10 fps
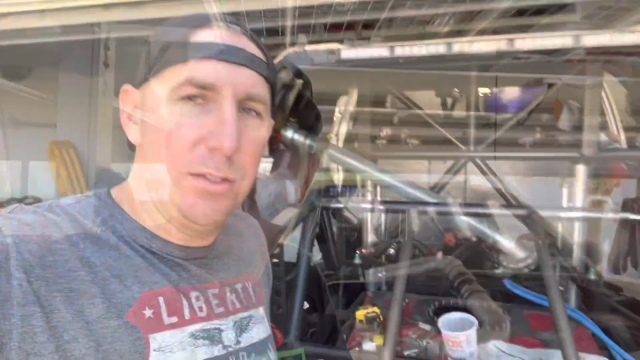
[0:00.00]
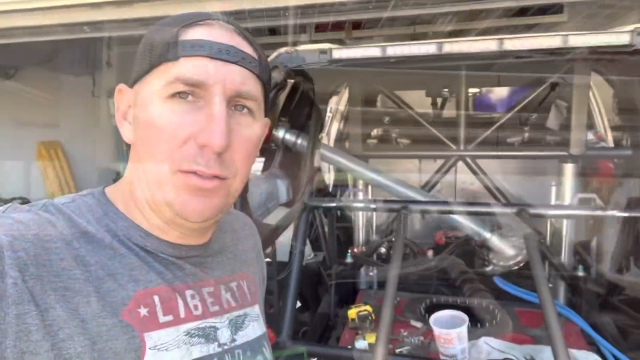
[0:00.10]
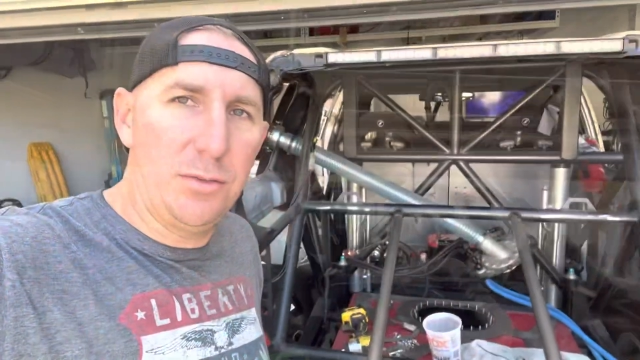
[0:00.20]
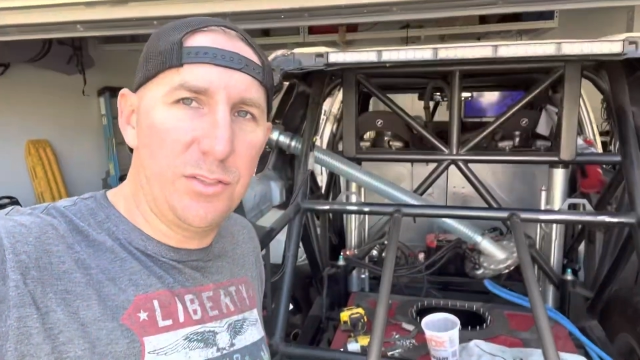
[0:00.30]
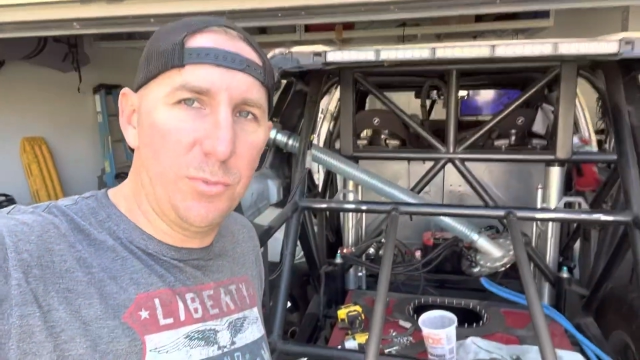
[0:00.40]

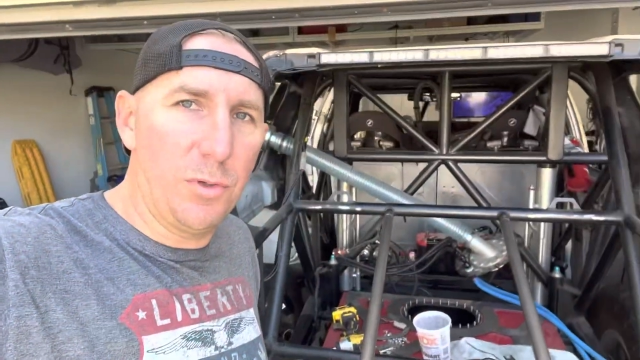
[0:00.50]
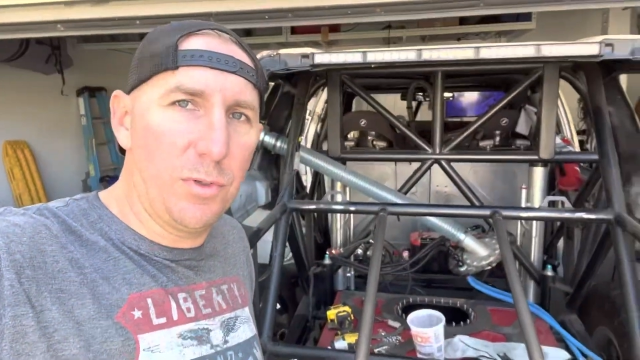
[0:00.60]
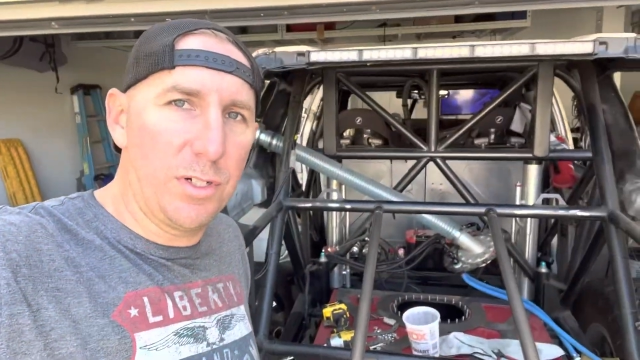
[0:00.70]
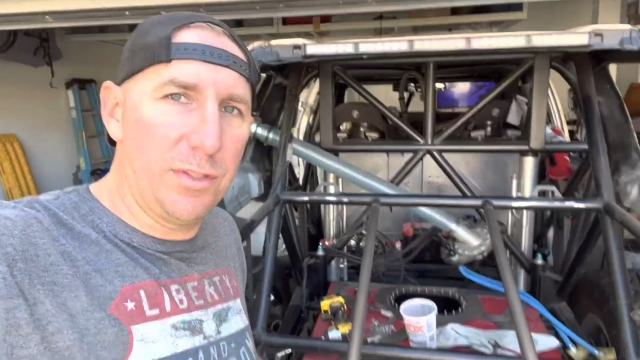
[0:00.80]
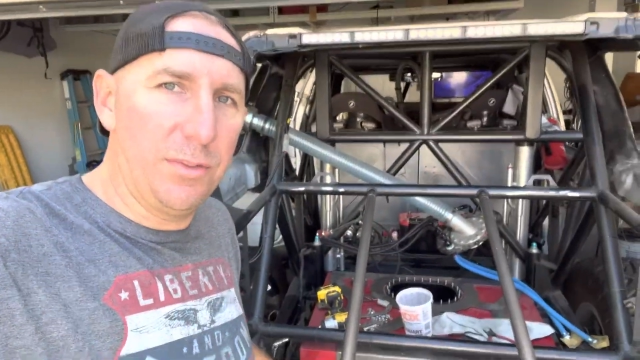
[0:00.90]
Doing some more
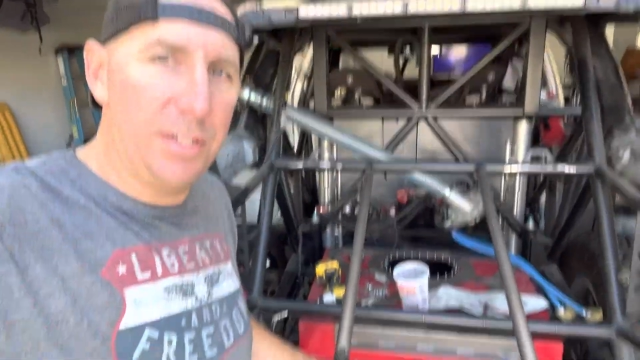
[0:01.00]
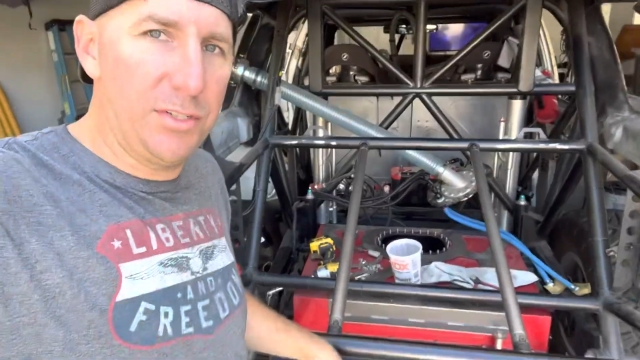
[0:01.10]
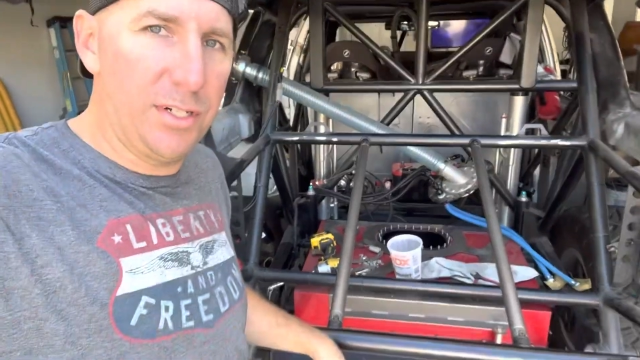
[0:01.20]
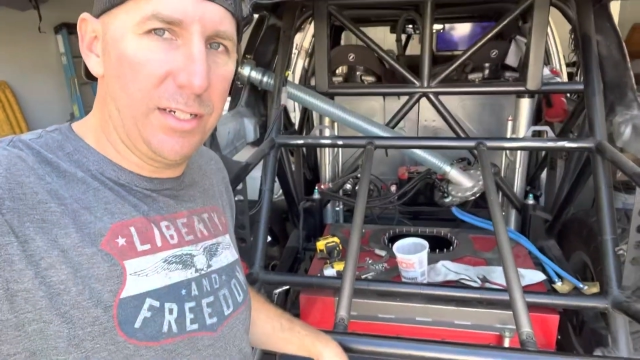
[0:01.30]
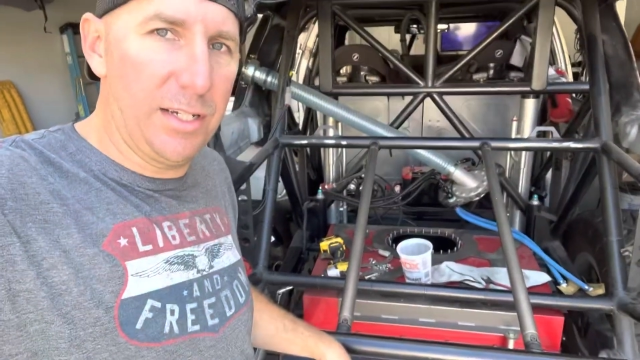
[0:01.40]
work on the race
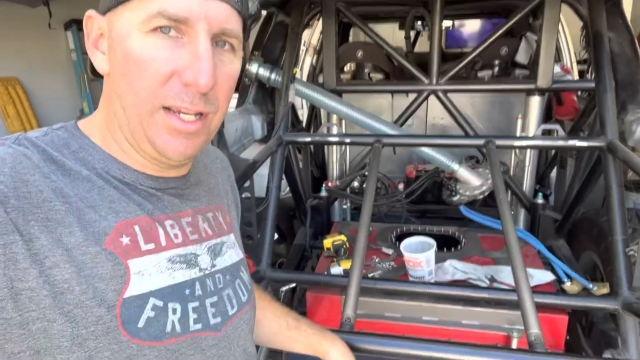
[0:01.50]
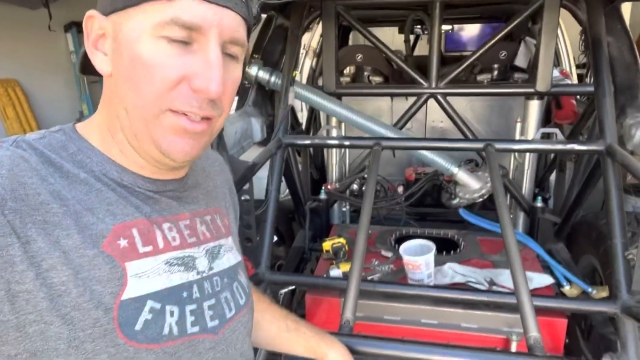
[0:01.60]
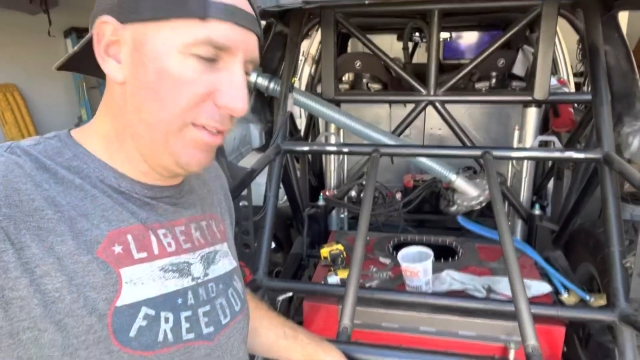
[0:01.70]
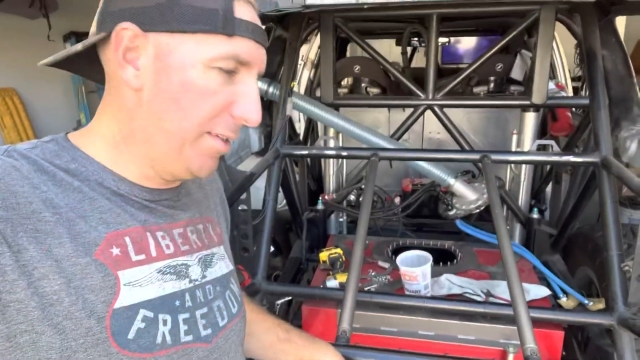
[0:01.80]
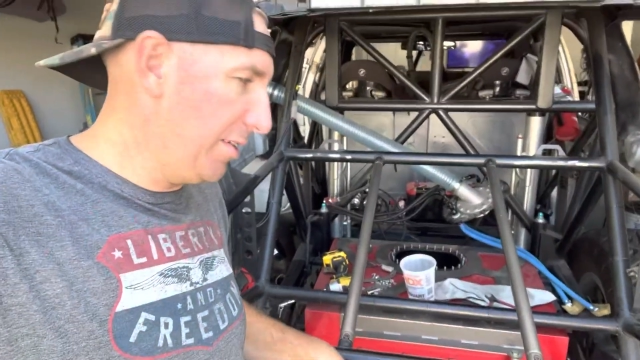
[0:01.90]
truck. As
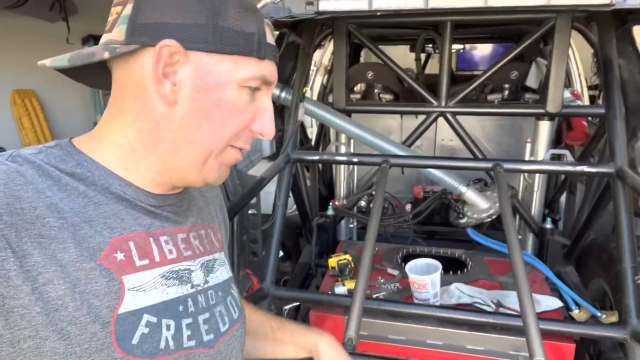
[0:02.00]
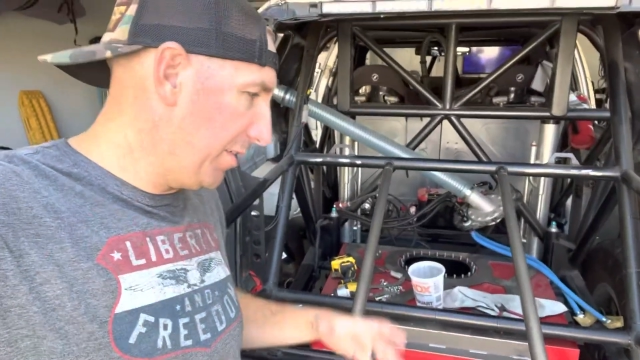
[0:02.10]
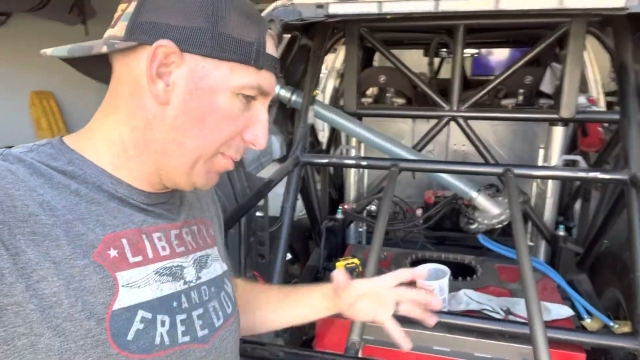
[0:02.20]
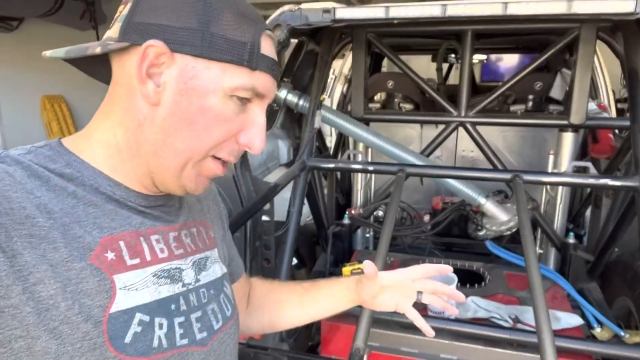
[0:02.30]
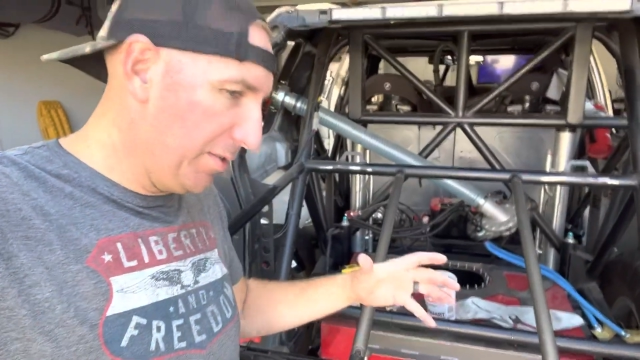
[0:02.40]
you can see, I have the
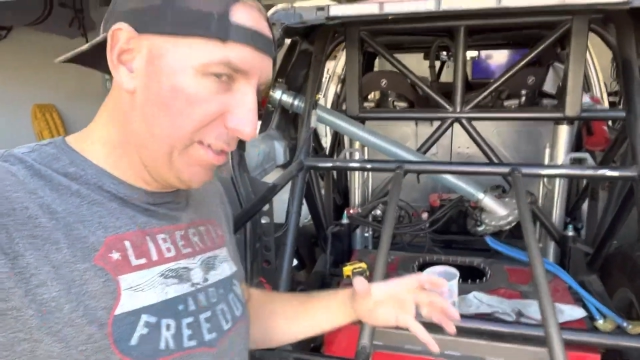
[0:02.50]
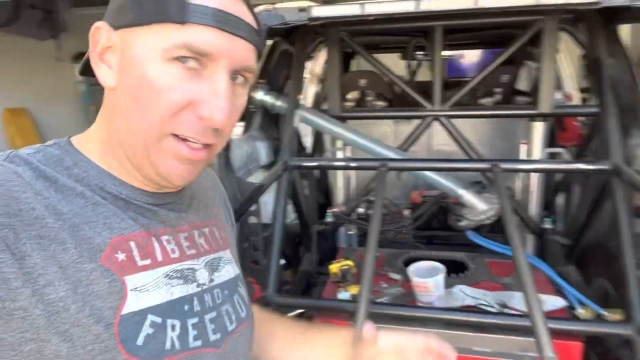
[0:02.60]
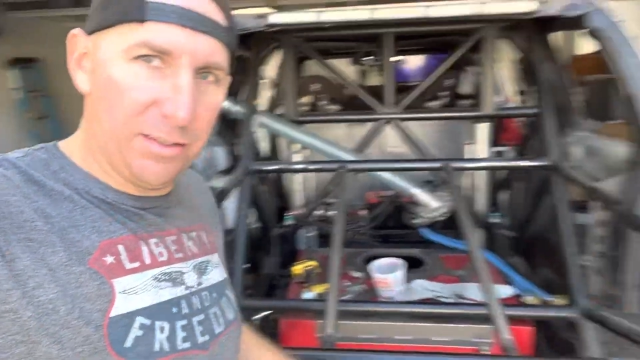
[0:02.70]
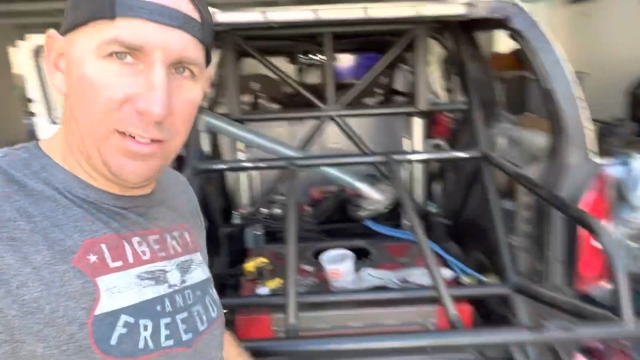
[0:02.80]
spares out.